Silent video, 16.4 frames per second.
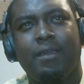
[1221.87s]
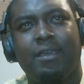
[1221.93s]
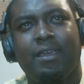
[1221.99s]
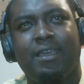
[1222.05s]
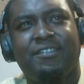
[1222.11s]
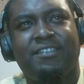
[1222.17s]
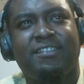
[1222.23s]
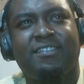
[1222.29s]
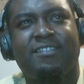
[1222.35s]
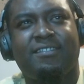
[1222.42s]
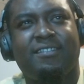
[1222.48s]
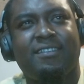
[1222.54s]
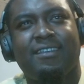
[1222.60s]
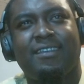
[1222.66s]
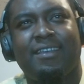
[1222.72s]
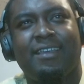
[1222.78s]
it
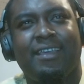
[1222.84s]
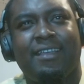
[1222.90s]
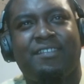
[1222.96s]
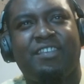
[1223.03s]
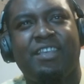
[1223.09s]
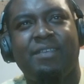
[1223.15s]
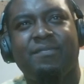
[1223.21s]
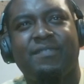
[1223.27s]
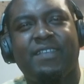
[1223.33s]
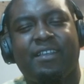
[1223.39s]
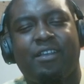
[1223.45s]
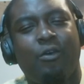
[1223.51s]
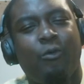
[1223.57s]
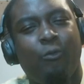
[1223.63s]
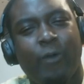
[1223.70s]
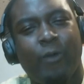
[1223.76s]
seems like a
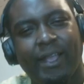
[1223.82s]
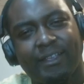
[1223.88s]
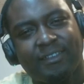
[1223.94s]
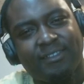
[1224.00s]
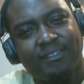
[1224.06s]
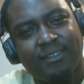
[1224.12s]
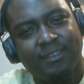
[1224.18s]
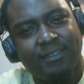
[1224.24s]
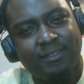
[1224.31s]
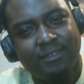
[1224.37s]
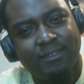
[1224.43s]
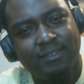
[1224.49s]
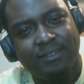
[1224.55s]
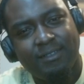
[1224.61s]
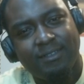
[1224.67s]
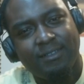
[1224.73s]
waste.
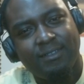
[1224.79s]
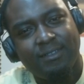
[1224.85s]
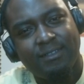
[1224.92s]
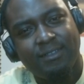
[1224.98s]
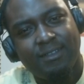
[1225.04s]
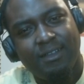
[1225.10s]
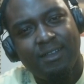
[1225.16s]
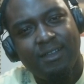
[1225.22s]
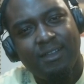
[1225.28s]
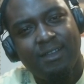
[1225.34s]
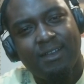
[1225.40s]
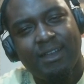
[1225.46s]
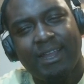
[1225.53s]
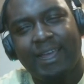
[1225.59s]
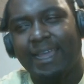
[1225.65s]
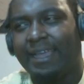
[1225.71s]

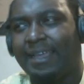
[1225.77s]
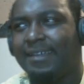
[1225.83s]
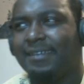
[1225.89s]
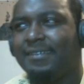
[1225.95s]
Like,